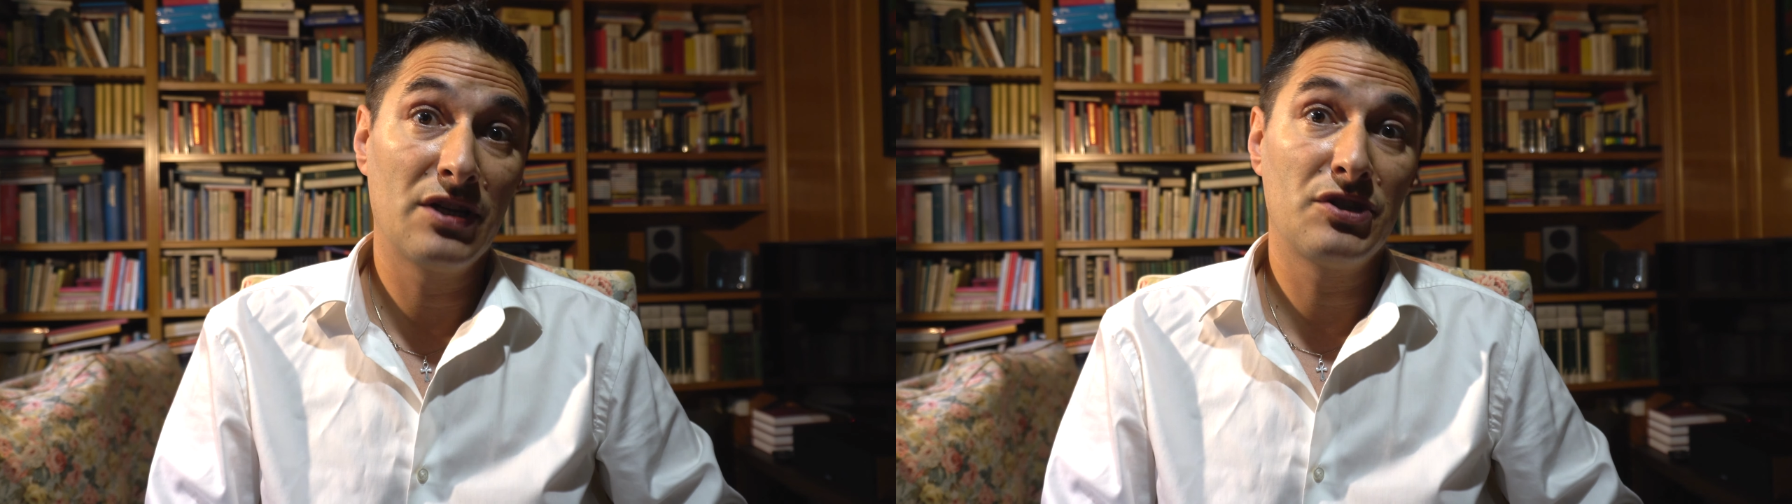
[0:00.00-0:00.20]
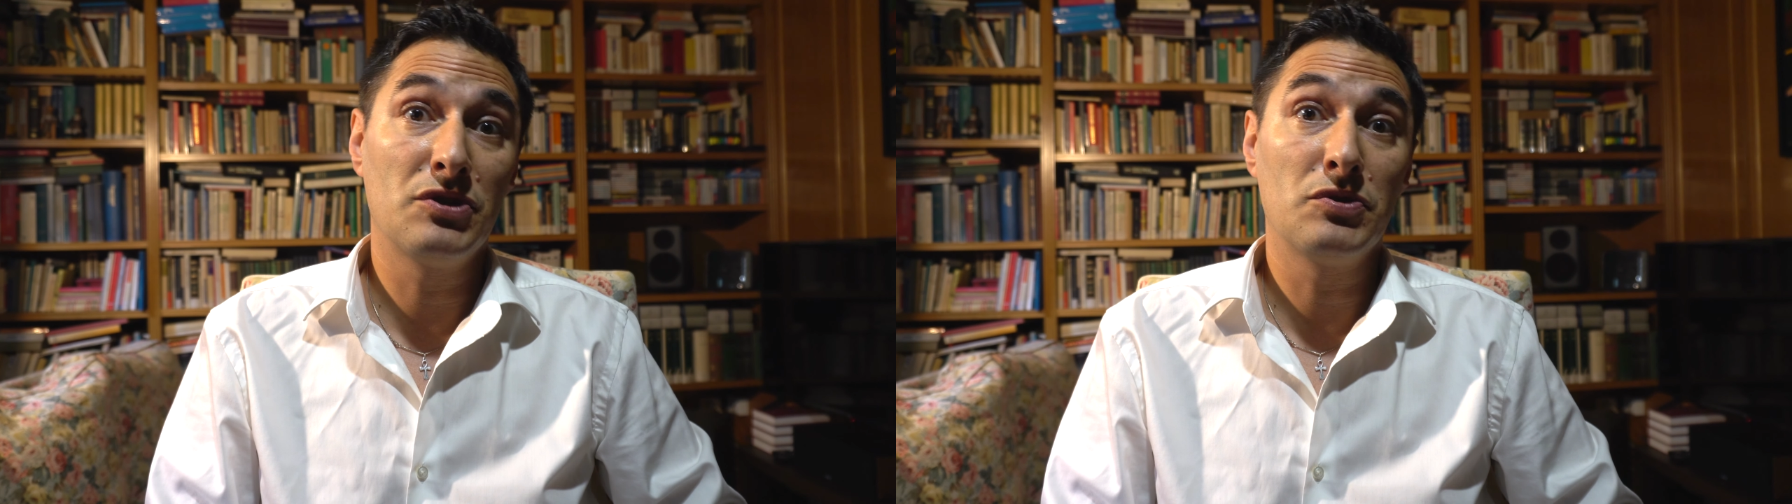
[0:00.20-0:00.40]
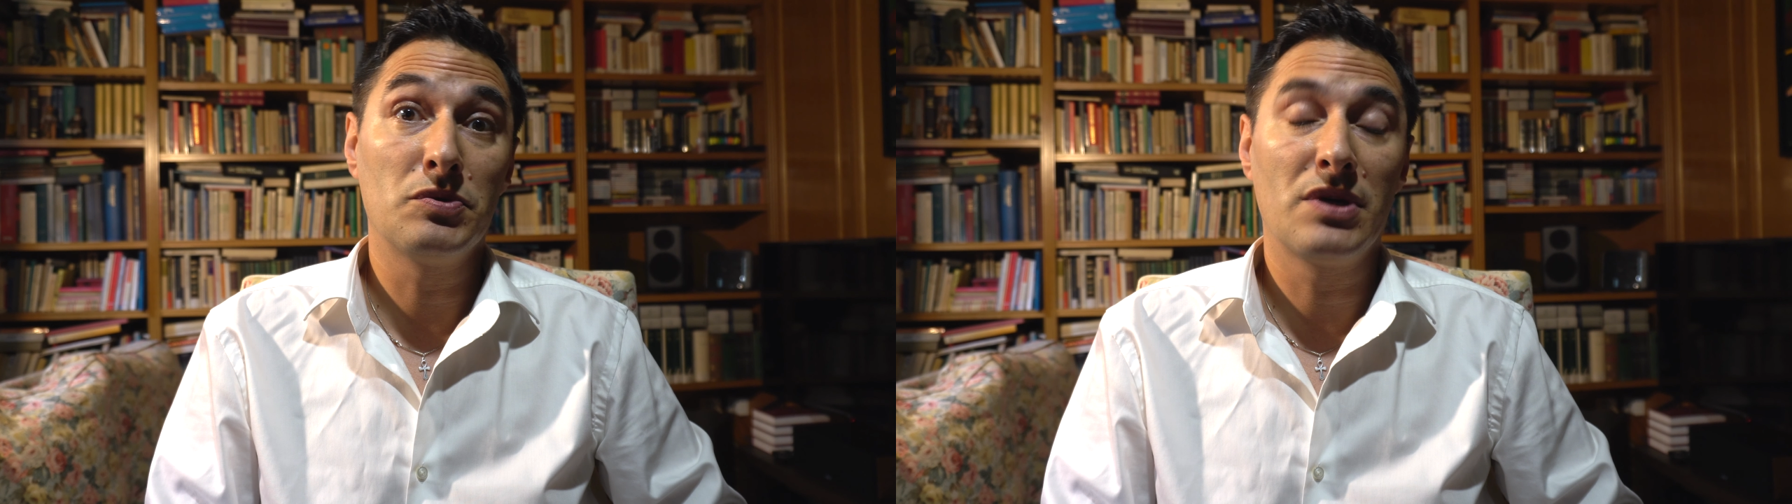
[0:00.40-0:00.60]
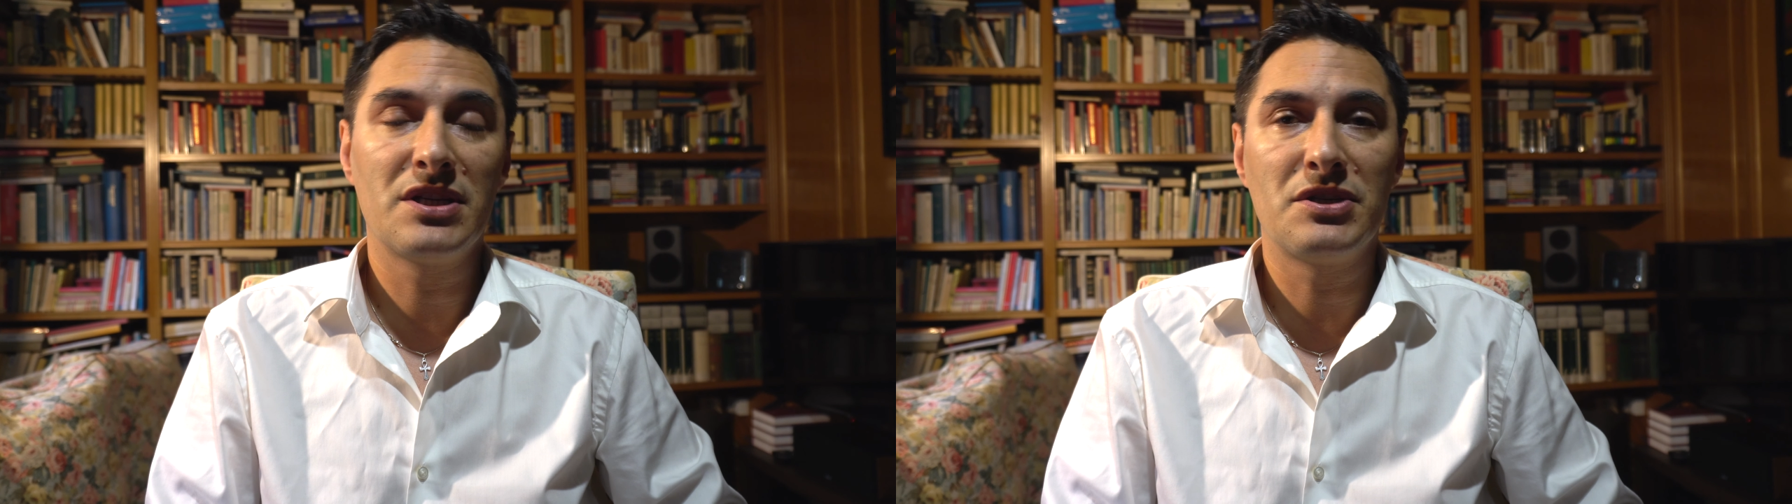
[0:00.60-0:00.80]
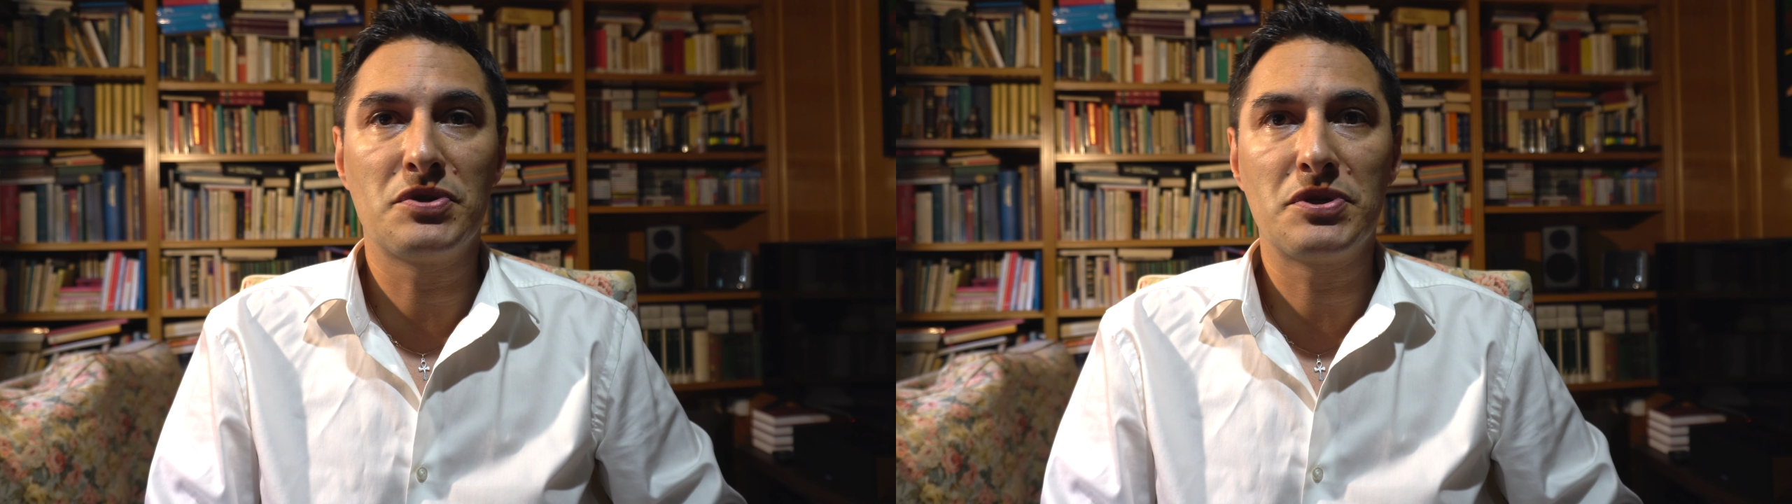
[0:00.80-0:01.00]
as you
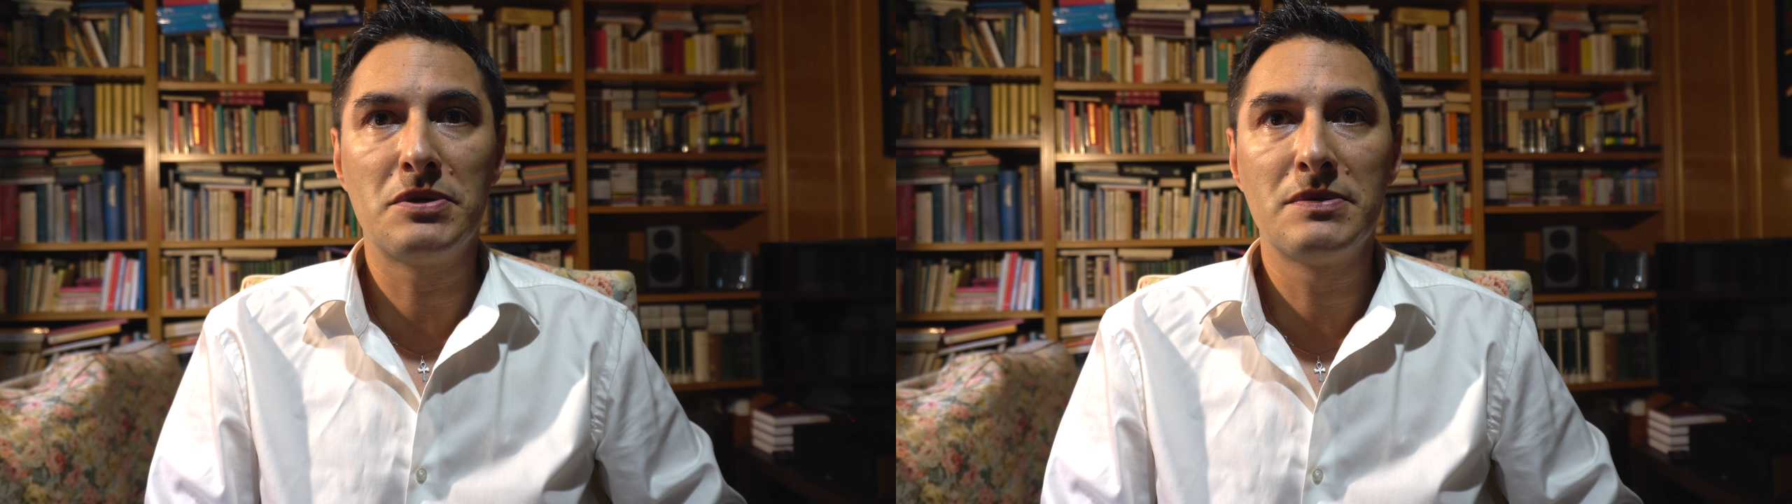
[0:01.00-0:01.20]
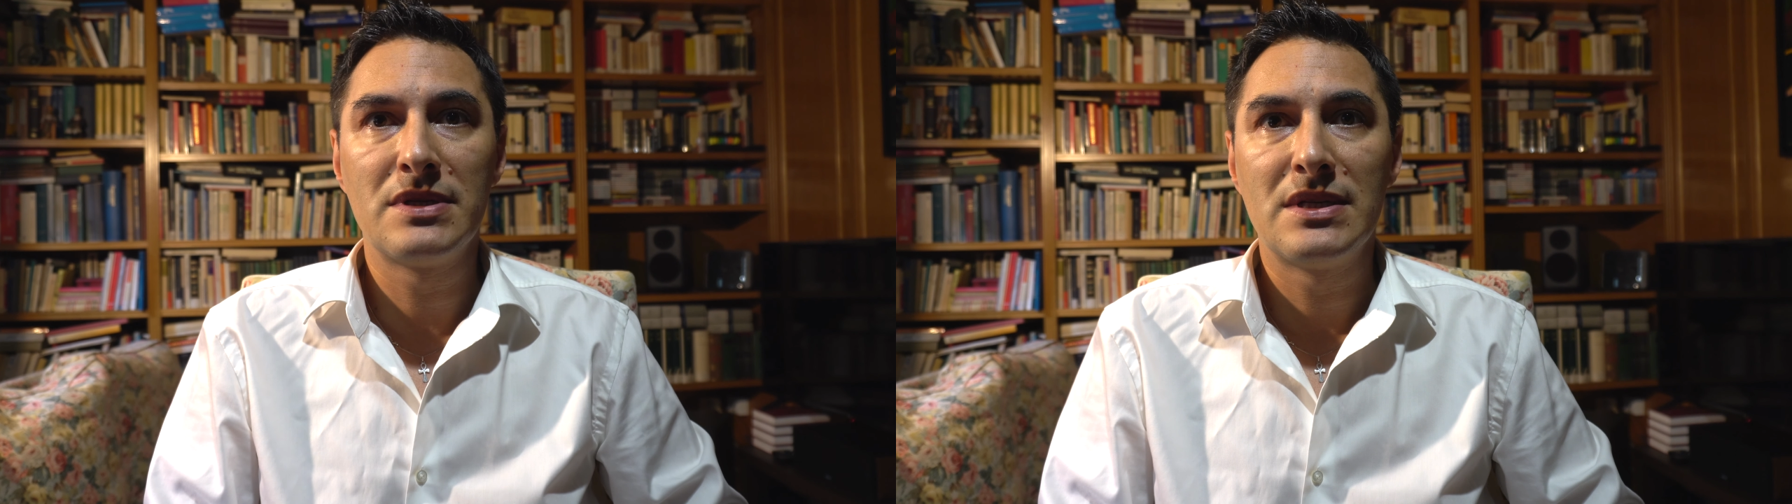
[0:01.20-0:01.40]
saw.